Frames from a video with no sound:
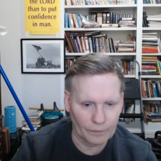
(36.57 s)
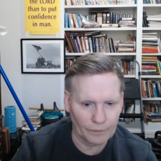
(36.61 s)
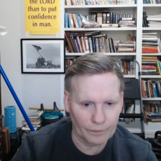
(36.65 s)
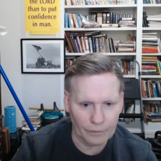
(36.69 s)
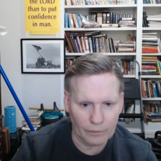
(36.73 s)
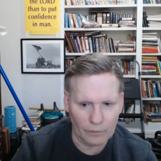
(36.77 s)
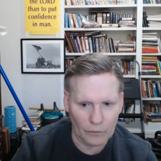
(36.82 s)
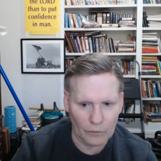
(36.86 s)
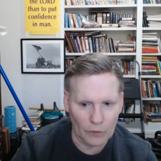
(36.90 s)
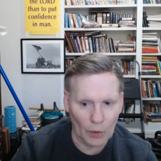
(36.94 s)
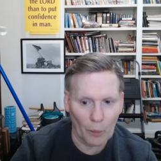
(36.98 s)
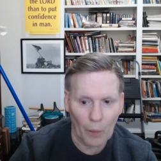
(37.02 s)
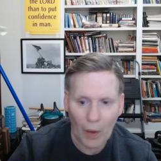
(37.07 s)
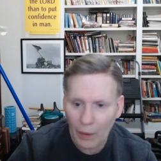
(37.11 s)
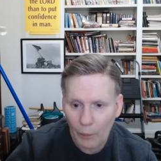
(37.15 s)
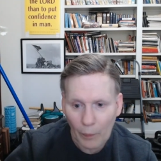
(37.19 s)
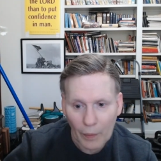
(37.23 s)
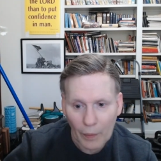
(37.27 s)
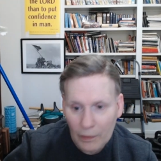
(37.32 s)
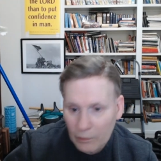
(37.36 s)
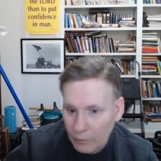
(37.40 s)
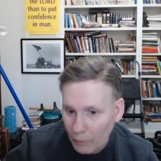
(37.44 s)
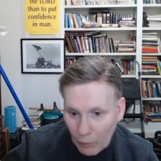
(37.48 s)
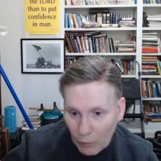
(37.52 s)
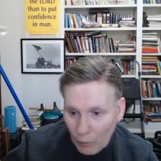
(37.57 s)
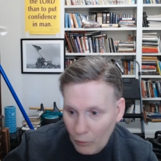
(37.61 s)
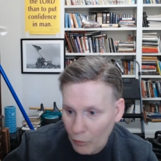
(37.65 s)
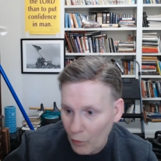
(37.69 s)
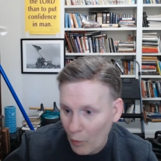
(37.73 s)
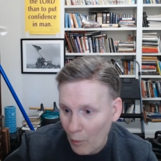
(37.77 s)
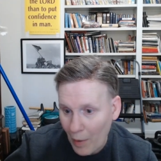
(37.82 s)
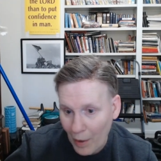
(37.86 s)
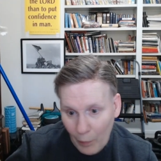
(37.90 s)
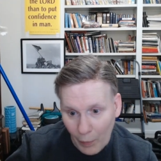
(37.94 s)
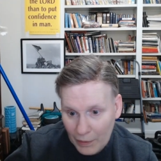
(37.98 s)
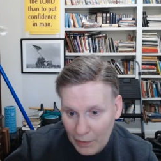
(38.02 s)
No matter what, no
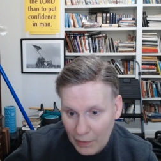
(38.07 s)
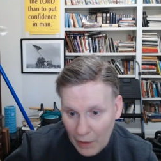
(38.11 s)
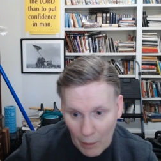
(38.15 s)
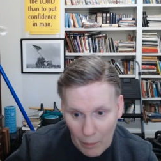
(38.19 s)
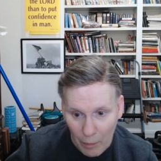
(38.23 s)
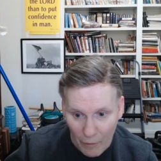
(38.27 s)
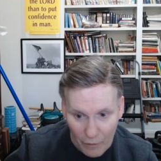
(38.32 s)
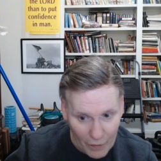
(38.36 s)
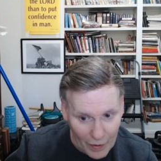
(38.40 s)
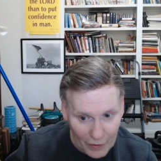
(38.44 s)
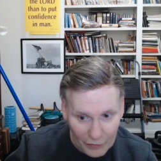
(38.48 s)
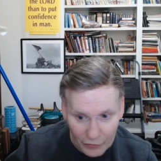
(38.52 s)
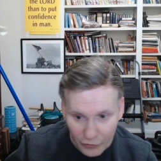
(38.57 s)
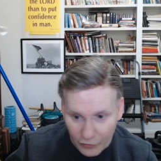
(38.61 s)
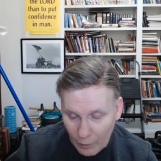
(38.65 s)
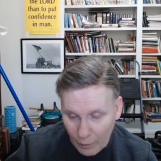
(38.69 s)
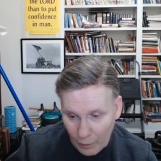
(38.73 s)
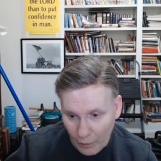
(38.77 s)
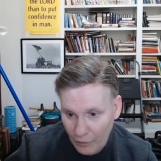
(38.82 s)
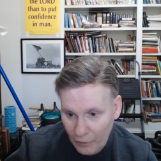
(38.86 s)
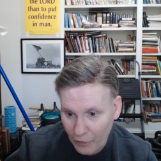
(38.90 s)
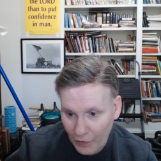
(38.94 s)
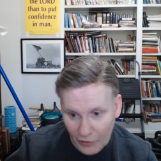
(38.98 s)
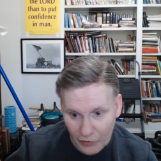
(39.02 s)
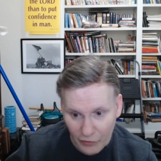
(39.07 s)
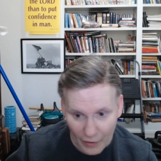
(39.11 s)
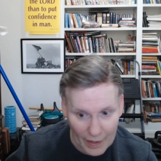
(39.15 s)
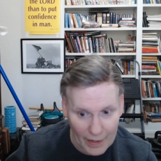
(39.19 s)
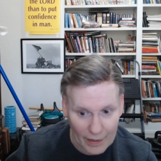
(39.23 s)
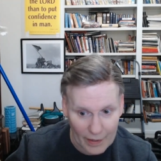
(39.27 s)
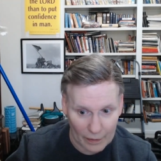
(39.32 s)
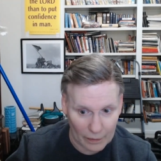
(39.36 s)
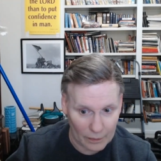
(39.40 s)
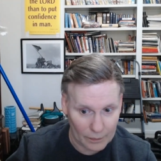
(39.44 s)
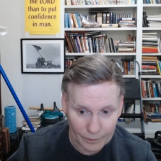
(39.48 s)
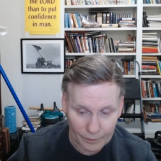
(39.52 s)
matter what they profess, profess
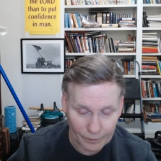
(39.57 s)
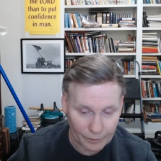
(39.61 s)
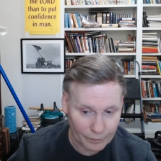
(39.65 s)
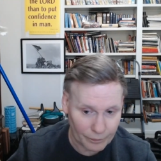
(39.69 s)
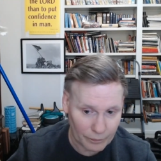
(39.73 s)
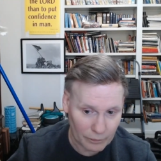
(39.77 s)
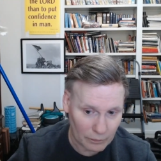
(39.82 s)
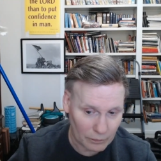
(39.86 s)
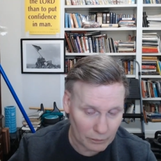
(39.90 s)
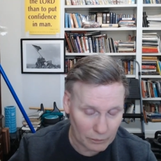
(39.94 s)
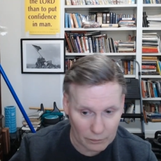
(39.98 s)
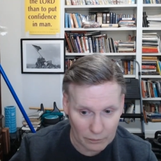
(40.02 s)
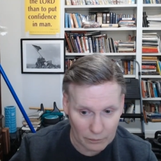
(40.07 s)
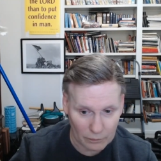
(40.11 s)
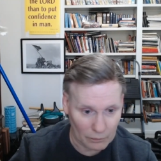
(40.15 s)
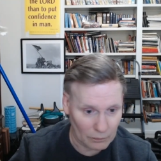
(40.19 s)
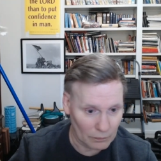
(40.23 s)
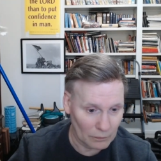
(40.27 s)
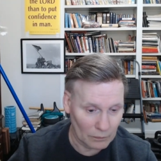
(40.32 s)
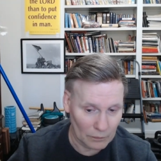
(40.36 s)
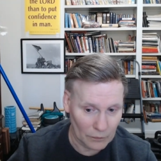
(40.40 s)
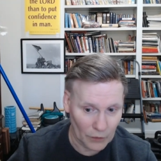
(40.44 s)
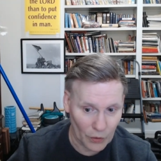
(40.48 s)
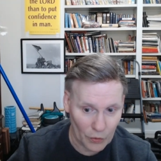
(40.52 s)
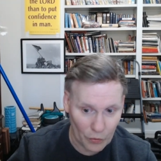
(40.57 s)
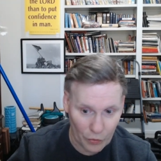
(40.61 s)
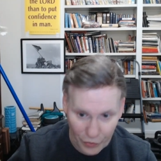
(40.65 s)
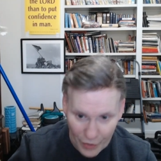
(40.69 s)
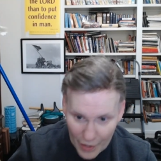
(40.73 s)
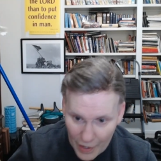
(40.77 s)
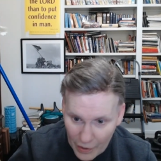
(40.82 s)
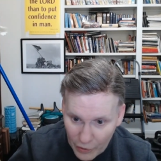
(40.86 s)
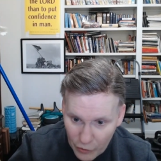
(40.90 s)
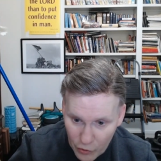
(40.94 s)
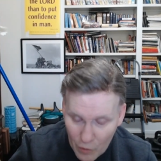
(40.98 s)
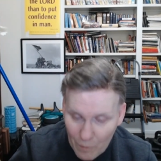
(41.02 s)
later, you
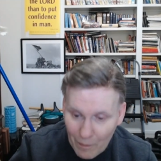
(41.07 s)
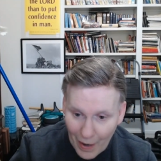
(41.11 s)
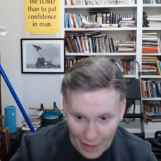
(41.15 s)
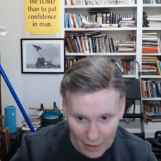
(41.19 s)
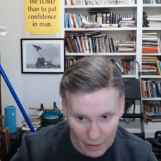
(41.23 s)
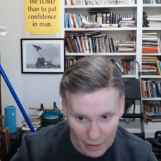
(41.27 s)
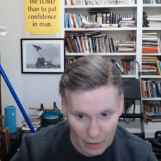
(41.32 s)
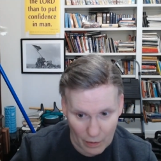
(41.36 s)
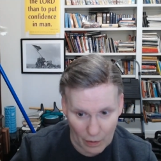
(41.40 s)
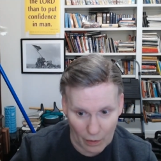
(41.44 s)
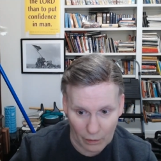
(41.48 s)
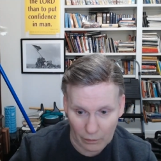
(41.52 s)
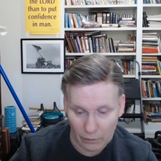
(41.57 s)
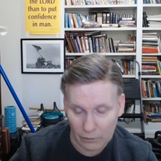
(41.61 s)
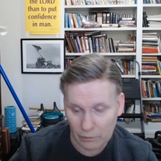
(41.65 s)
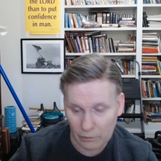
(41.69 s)
think you might know,